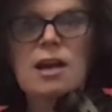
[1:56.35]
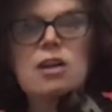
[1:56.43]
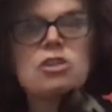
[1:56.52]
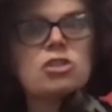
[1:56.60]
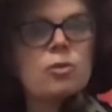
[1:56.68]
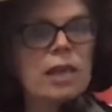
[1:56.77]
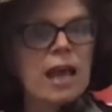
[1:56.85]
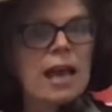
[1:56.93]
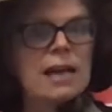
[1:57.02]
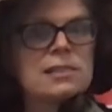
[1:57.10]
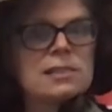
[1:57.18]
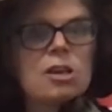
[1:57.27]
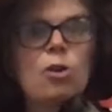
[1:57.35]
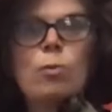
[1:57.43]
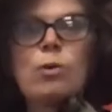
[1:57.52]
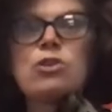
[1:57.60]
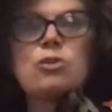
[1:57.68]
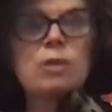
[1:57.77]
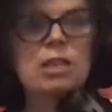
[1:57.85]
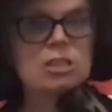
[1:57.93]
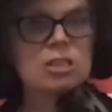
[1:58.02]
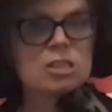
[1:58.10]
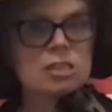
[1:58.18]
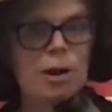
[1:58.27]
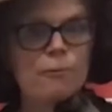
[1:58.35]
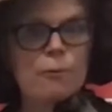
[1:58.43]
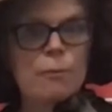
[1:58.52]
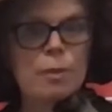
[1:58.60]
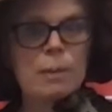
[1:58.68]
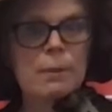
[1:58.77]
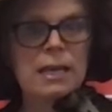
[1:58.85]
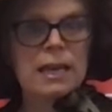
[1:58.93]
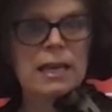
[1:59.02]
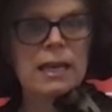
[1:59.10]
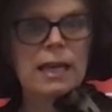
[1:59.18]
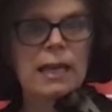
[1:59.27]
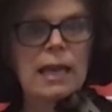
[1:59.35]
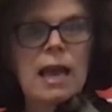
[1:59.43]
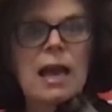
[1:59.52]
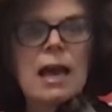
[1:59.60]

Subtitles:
So yes, we do need to start from the beginning